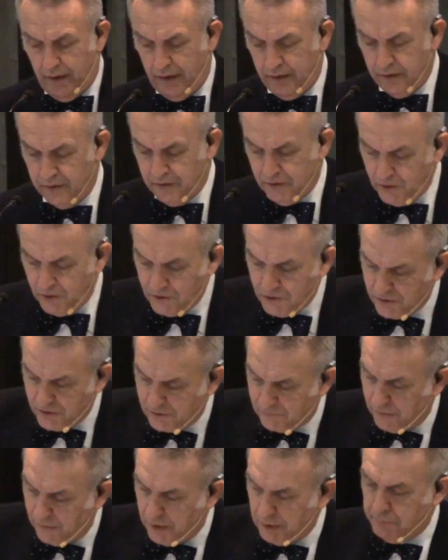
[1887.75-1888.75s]
And the
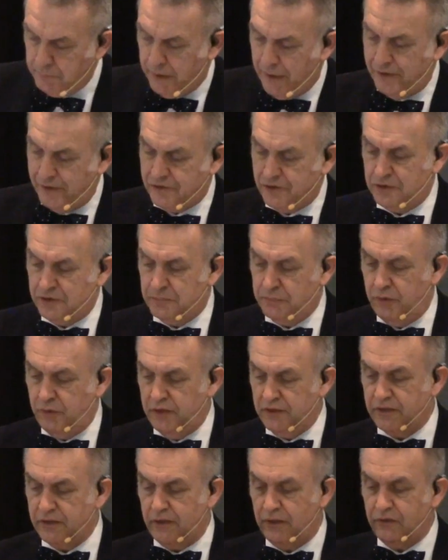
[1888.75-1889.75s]
teaching of our passage
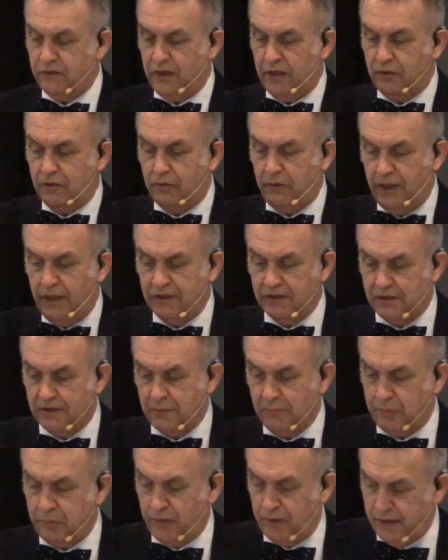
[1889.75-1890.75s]
points out that
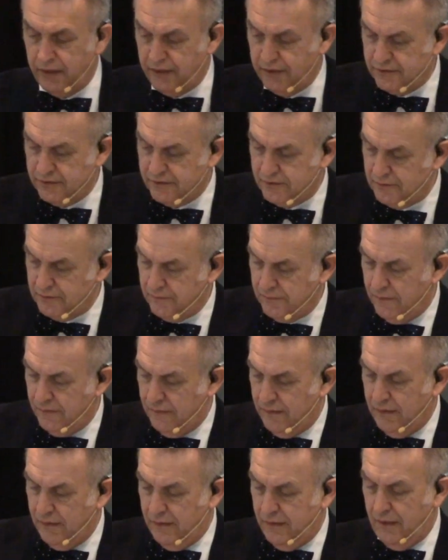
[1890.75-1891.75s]
Christ's place
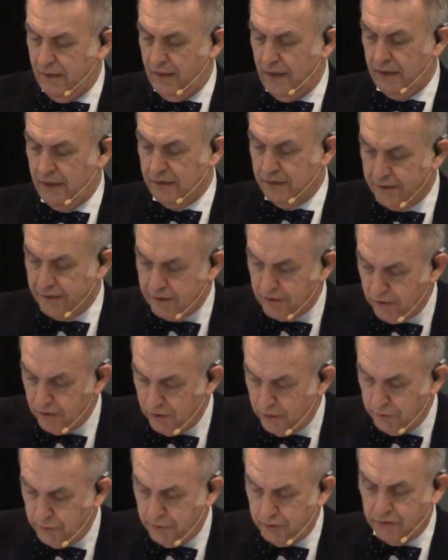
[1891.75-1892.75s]
a
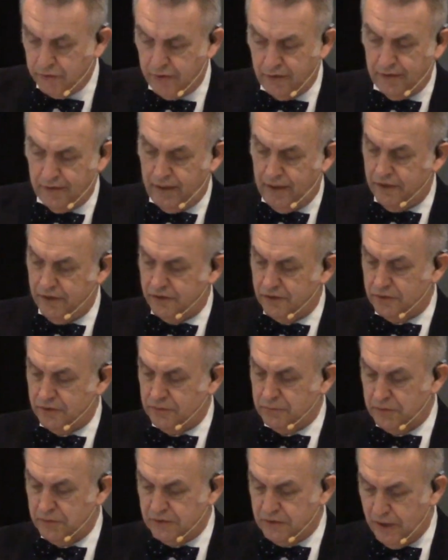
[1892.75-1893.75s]
little lower than the
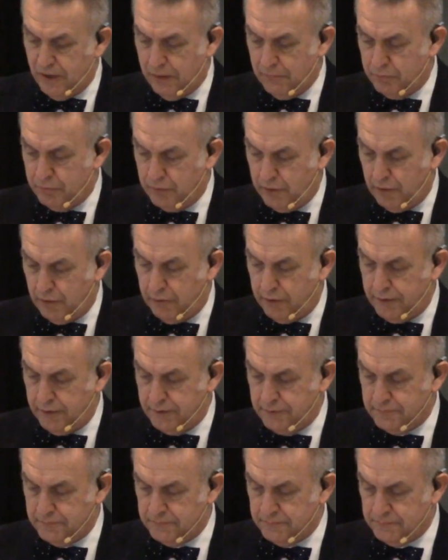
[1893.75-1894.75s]
angels was temporary.